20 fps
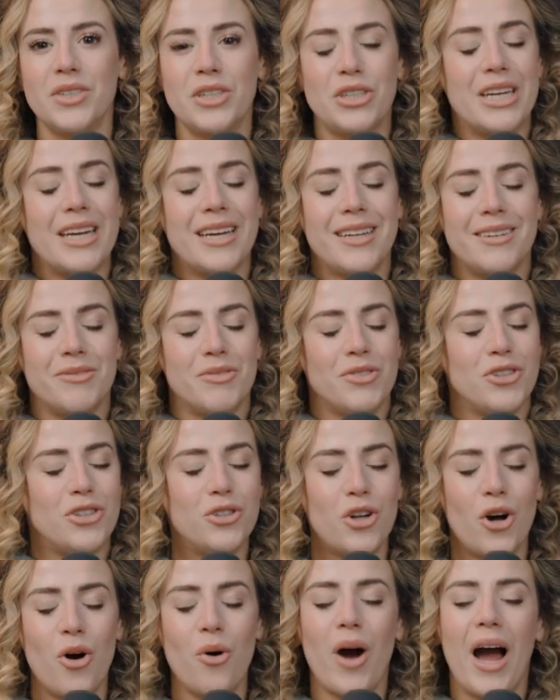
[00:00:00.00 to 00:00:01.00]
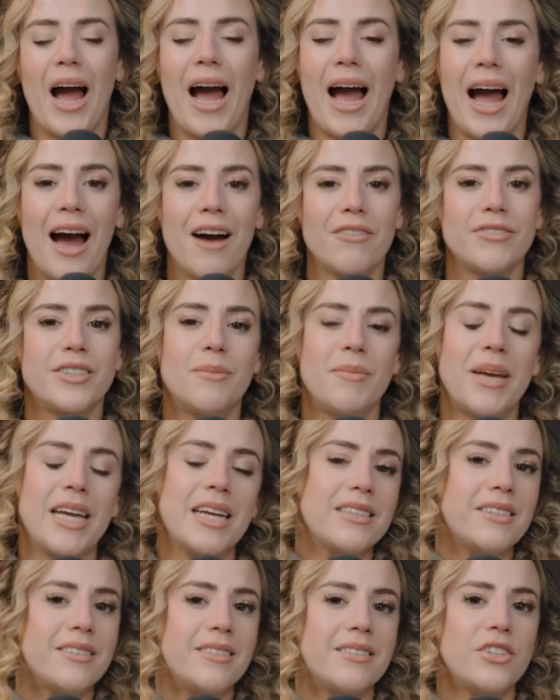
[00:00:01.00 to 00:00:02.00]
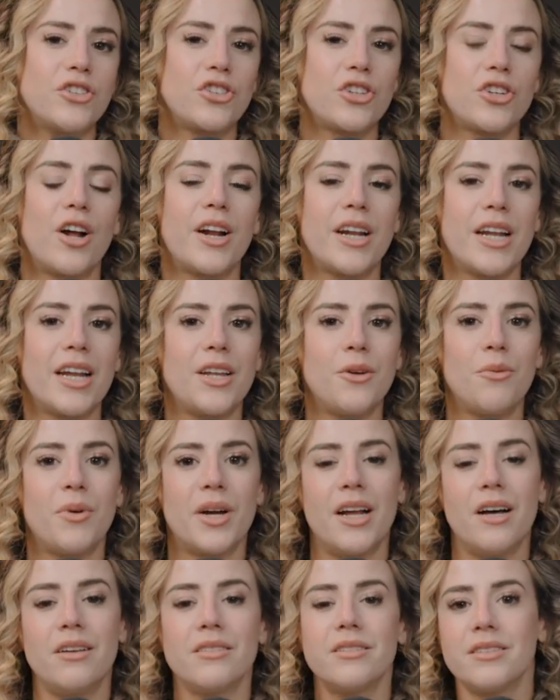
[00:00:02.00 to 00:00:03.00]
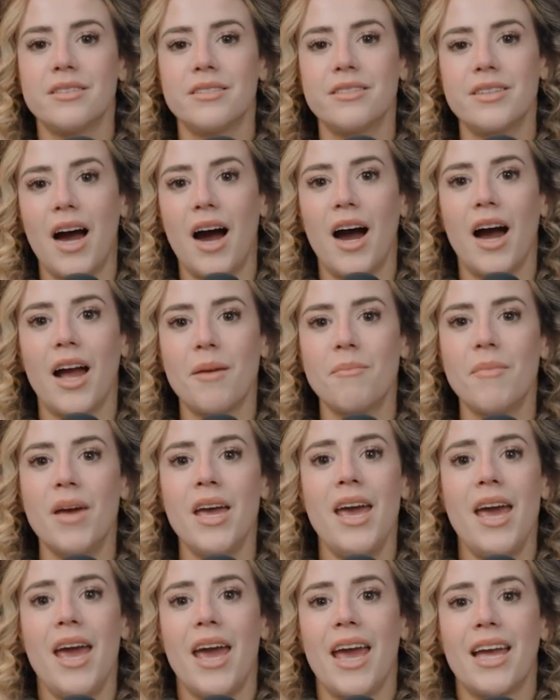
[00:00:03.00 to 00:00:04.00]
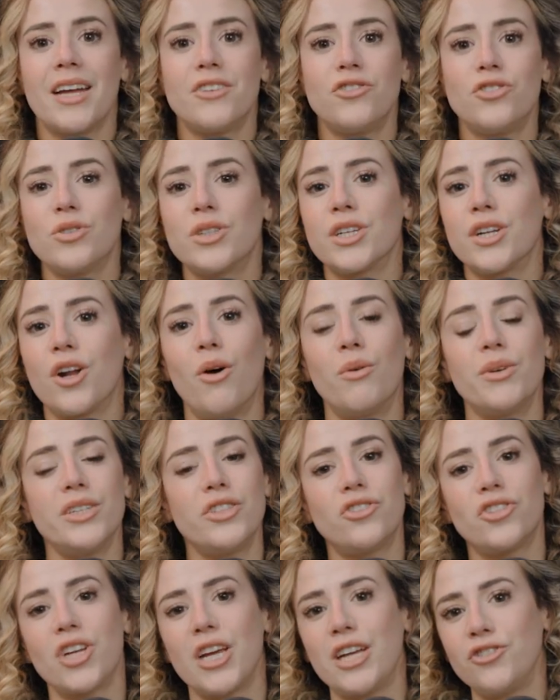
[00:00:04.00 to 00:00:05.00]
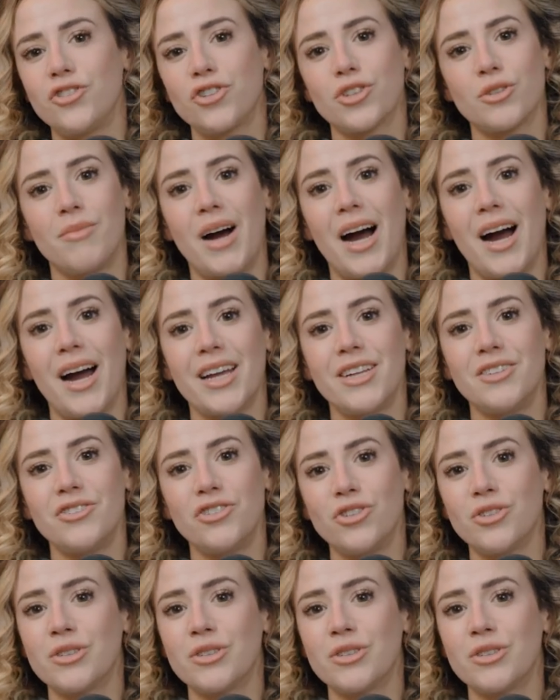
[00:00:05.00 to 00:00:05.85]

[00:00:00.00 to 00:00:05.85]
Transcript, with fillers: Again, you don't have to make a decision on anyone else's time, and you can always change your mind.